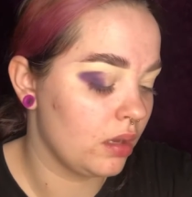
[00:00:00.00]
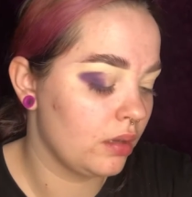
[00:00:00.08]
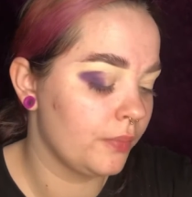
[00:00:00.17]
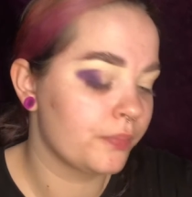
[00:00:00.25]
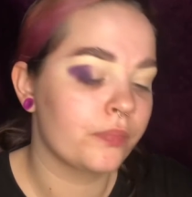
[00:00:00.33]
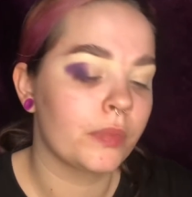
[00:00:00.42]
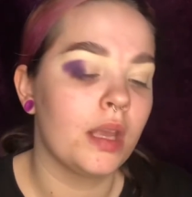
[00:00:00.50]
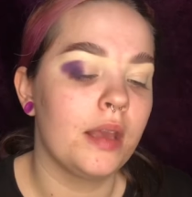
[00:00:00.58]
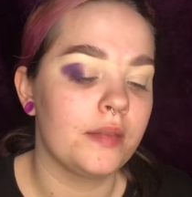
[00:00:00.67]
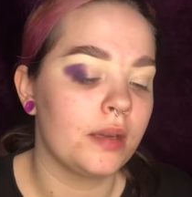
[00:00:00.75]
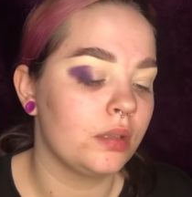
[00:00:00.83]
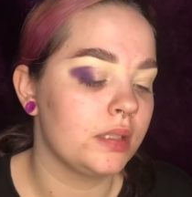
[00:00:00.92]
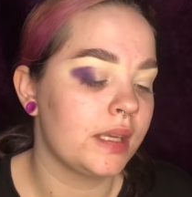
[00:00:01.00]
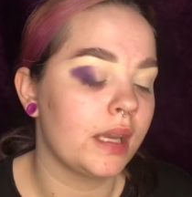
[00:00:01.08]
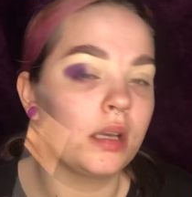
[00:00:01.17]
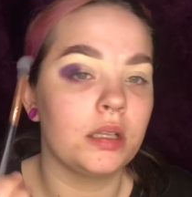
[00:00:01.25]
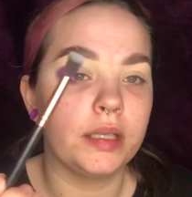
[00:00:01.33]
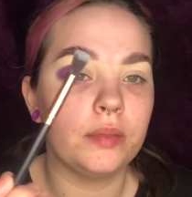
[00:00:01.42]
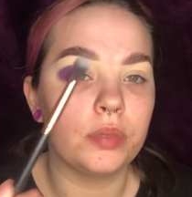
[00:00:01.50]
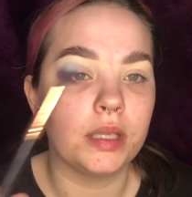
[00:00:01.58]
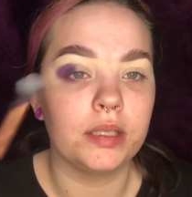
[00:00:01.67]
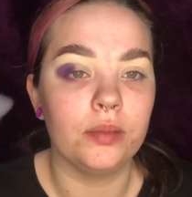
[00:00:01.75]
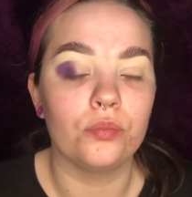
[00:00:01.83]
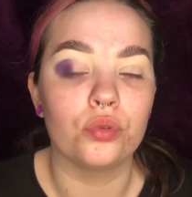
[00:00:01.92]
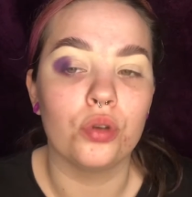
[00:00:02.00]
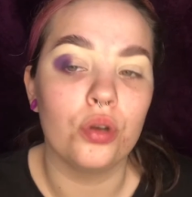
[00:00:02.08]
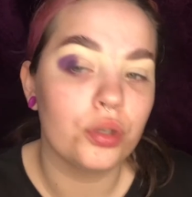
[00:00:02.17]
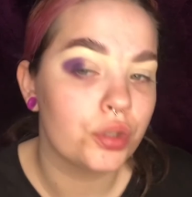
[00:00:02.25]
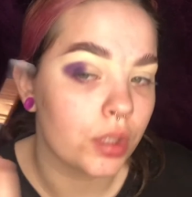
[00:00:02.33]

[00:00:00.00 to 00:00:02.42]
Then I'm going to take a clean blending brush.